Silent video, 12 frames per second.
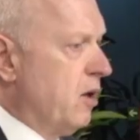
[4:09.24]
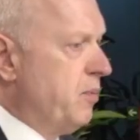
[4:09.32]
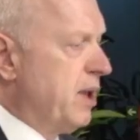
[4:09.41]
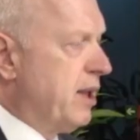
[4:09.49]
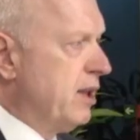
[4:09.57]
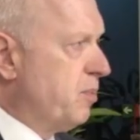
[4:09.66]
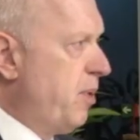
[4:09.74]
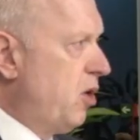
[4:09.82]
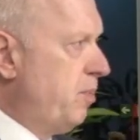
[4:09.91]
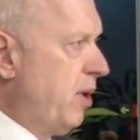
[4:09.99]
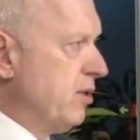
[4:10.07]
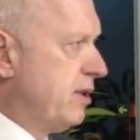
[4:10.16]
we can spare
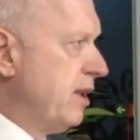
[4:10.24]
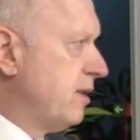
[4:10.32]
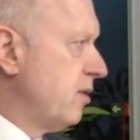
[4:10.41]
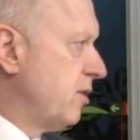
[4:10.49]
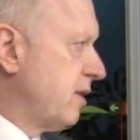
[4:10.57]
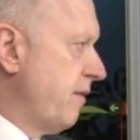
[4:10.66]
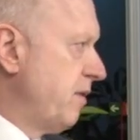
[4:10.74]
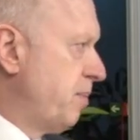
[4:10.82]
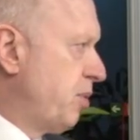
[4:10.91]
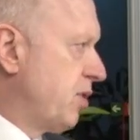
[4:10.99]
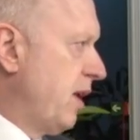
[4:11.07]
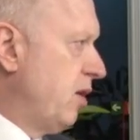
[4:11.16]
about 60 to
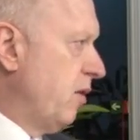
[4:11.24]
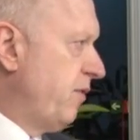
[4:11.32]
70% of